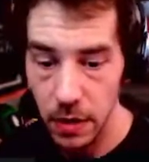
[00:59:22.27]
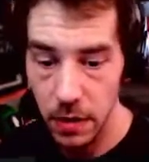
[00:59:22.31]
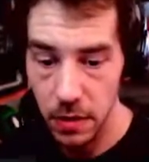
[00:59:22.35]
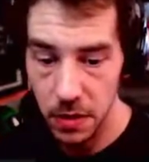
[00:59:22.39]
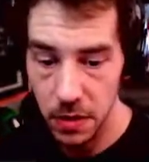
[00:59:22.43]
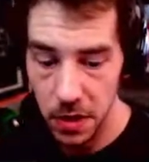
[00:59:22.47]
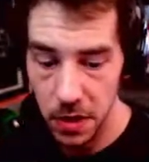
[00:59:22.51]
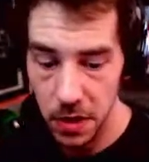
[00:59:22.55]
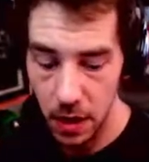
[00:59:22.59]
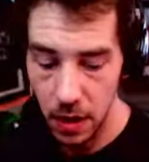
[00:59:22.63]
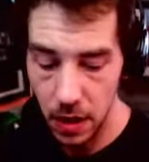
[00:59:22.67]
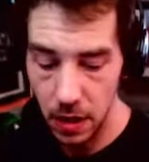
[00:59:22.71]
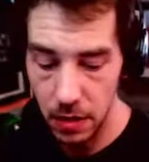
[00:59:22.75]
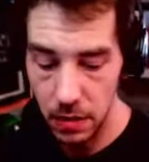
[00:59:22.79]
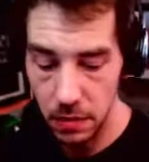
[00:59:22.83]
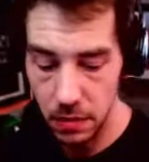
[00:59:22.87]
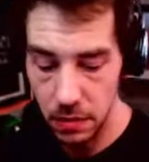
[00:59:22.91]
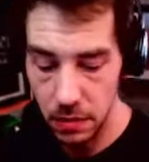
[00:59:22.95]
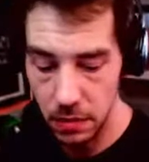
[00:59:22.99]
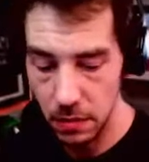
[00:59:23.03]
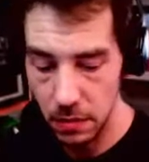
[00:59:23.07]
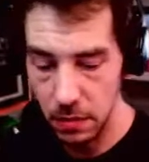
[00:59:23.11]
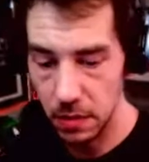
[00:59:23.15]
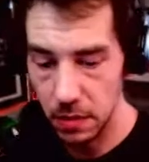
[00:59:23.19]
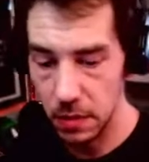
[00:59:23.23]
said,
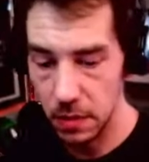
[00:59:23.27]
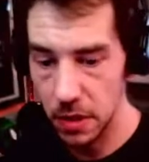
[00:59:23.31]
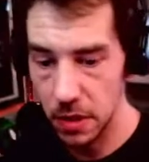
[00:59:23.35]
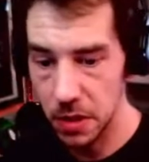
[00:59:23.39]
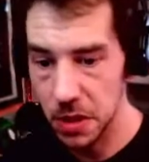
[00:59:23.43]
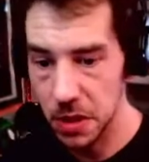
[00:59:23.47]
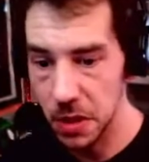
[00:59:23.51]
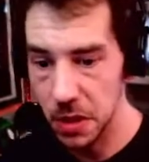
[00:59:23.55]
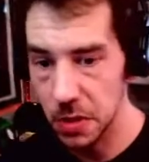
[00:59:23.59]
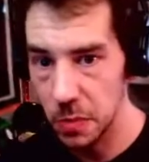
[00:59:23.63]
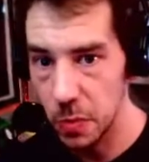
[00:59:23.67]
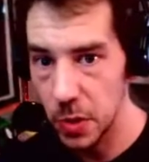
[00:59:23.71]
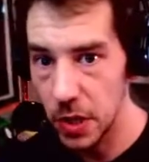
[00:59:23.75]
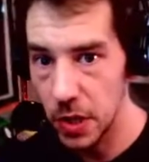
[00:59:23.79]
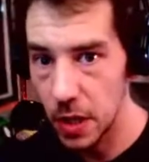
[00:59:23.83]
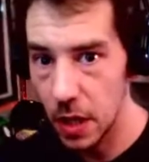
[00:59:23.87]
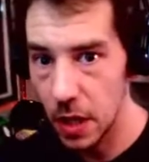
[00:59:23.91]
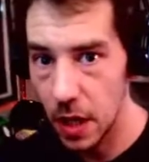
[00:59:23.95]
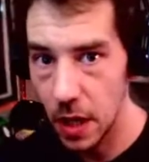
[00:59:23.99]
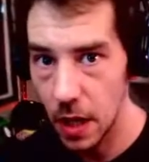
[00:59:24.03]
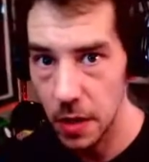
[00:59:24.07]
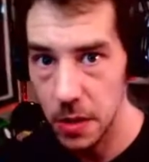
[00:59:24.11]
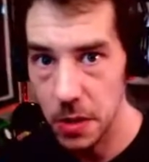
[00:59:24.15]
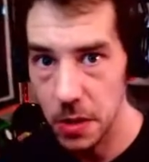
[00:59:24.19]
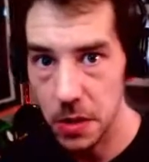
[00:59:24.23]
this is
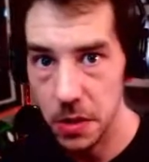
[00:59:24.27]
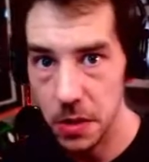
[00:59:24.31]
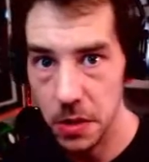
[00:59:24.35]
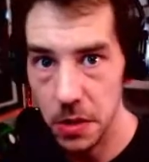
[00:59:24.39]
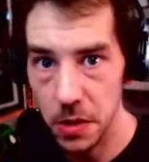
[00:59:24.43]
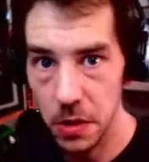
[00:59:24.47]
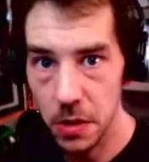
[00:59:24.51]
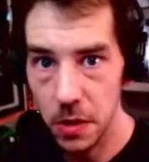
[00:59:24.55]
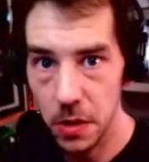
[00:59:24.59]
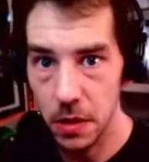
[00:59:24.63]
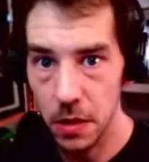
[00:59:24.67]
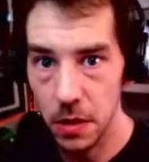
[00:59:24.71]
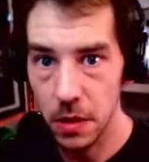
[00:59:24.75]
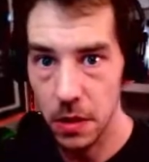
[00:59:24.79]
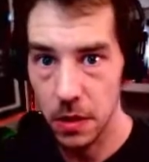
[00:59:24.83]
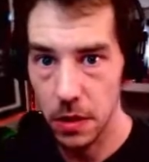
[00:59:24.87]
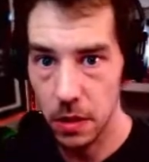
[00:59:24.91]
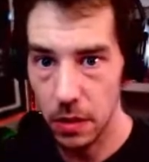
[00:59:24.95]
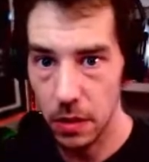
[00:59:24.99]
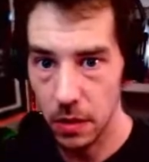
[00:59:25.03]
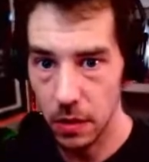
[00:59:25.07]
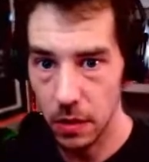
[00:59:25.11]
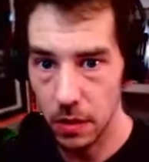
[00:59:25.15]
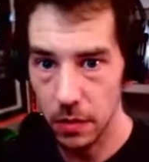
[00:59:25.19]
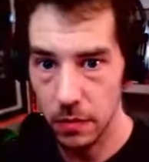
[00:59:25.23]
BS,
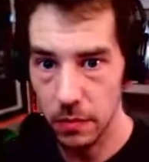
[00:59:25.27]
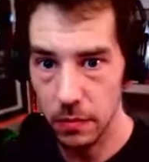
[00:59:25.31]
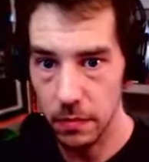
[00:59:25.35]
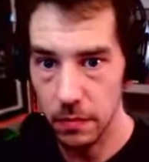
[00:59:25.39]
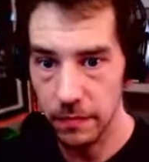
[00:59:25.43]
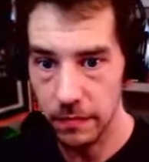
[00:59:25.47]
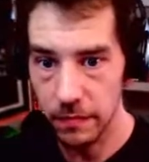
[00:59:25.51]
and